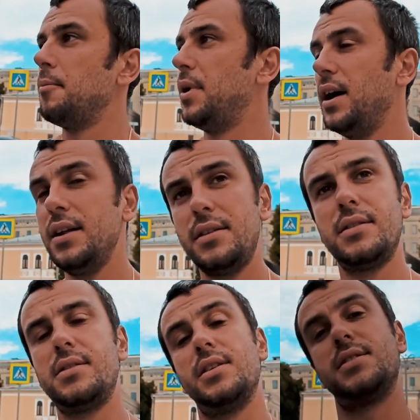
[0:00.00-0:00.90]
but
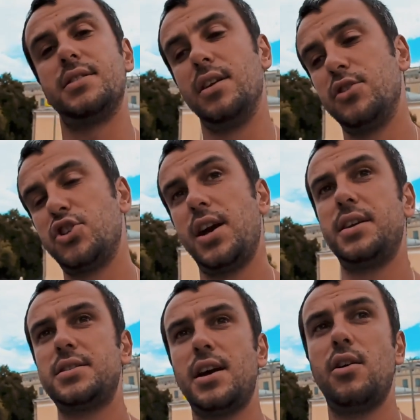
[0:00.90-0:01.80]
it's still
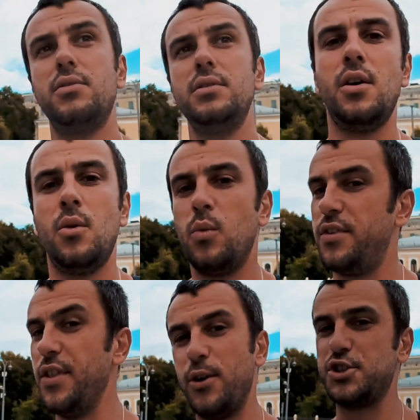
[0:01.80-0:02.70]
Chinatown with
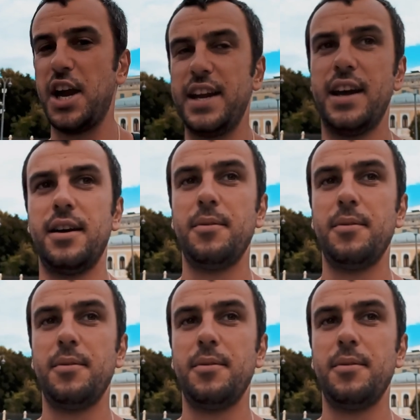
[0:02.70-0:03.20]
no China,